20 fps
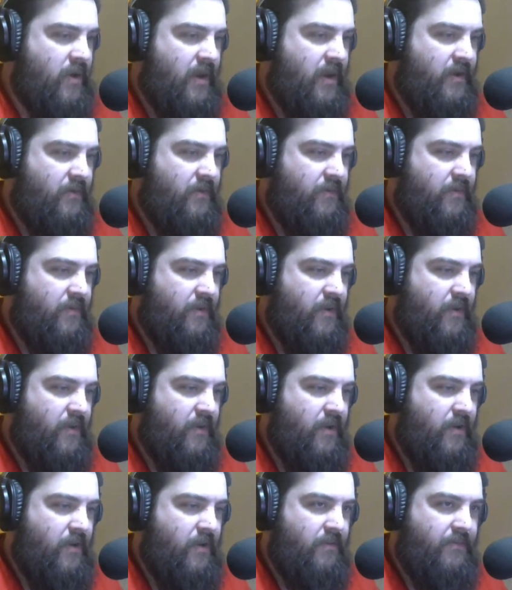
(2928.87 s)
don't
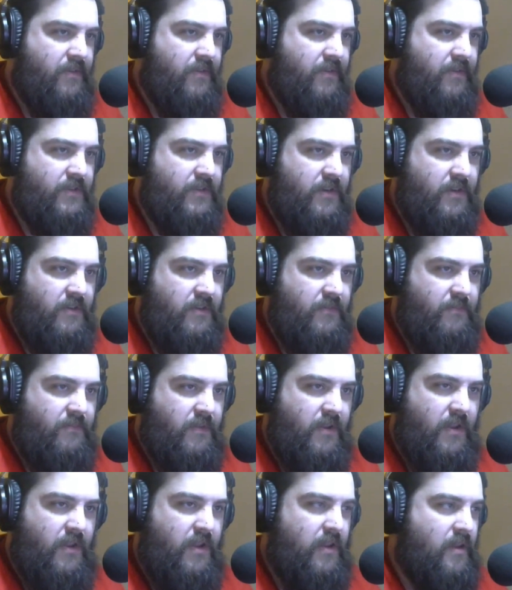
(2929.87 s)
know if there's any
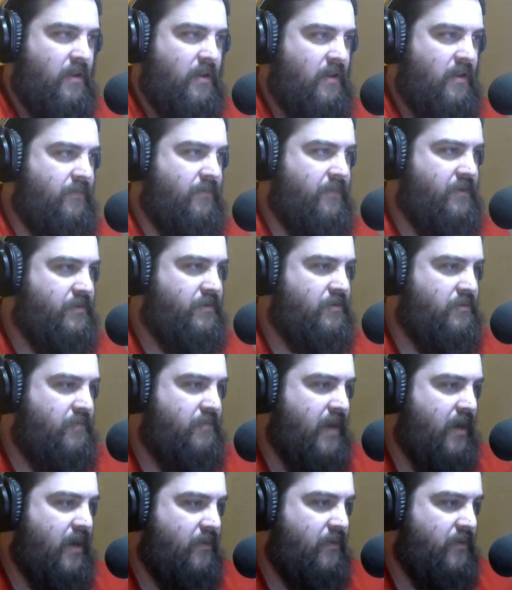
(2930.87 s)
official
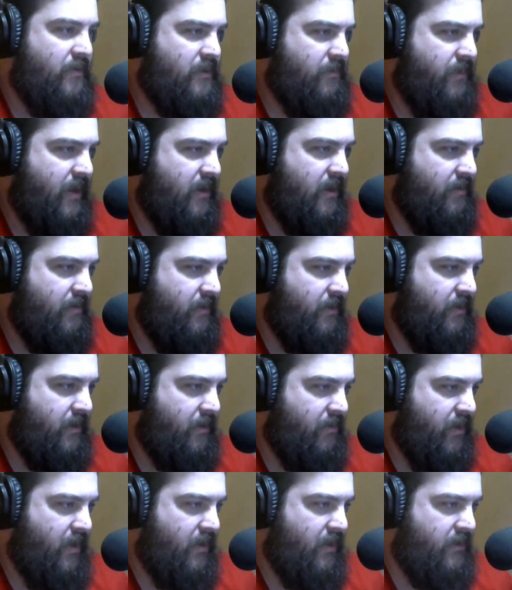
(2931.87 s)
backwards compatibility
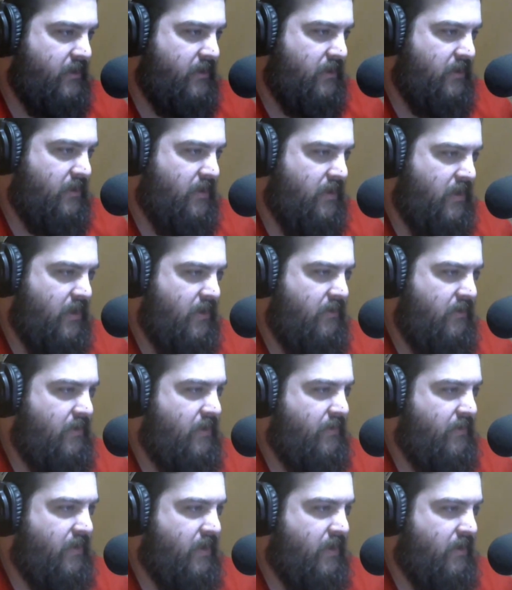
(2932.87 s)
breaks. Oh,
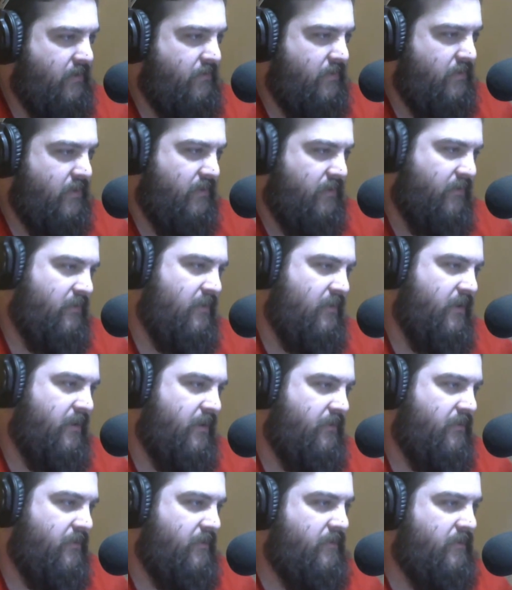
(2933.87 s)
there we go. There's a
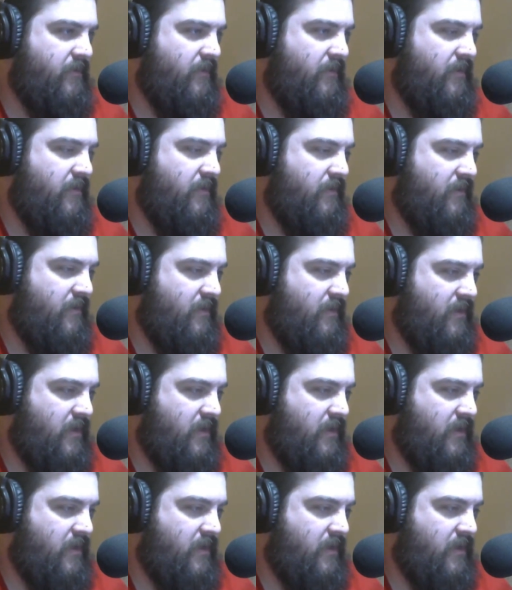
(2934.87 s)
list. Yeah, click on